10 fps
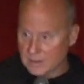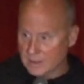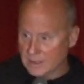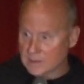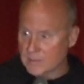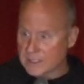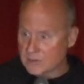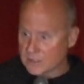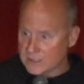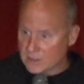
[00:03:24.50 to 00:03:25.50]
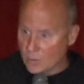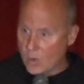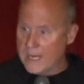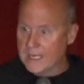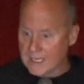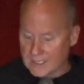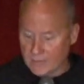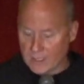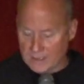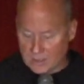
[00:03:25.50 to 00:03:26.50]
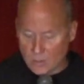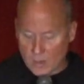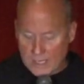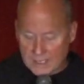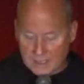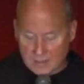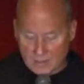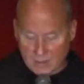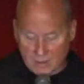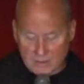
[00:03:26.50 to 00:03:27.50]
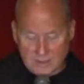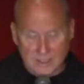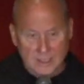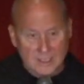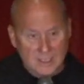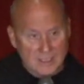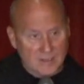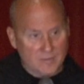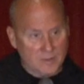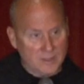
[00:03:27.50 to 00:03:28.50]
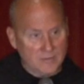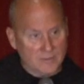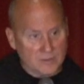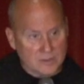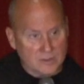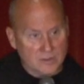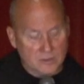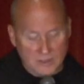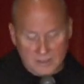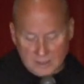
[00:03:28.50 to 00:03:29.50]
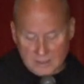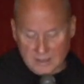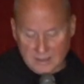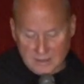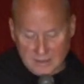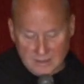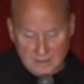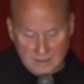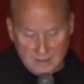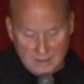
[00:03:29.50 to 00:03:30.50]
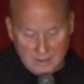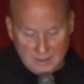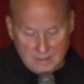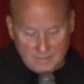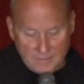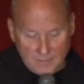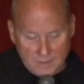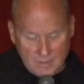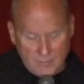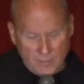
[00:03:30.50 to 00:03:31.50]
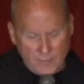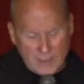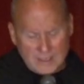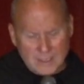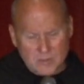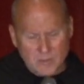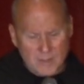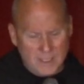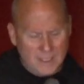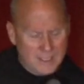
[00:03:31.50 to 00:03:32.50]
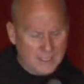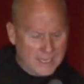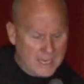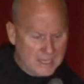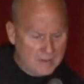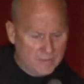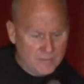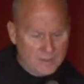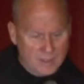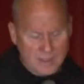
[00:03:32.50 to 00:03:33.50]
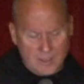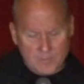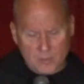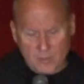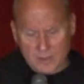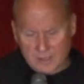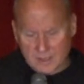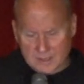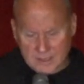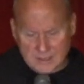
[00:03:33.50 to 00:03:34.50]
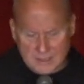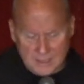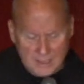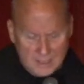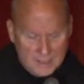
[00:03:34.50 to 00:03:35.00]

His ministry is to awaken, right? To awaken in the hearts of believers who Jesus is. For Francis would be in a cave uh, up north in Assisi,